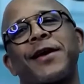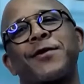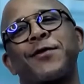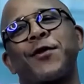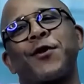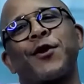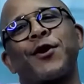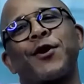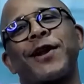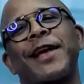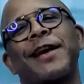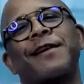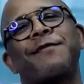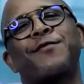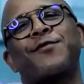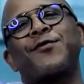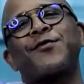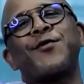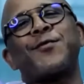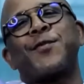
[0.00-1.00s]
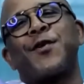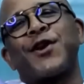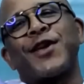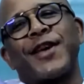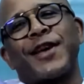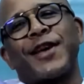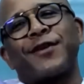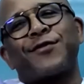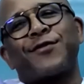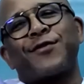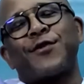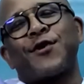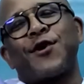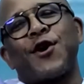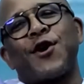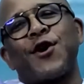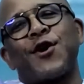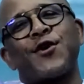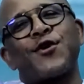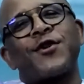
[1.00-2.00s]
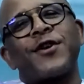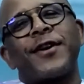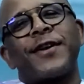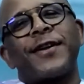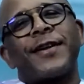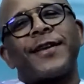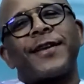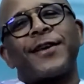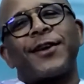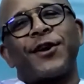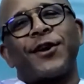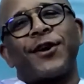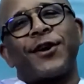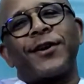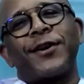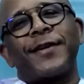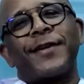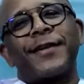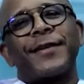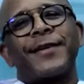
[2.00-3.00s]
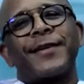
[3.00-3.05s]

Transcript: you only have 2 more years to go, Correct.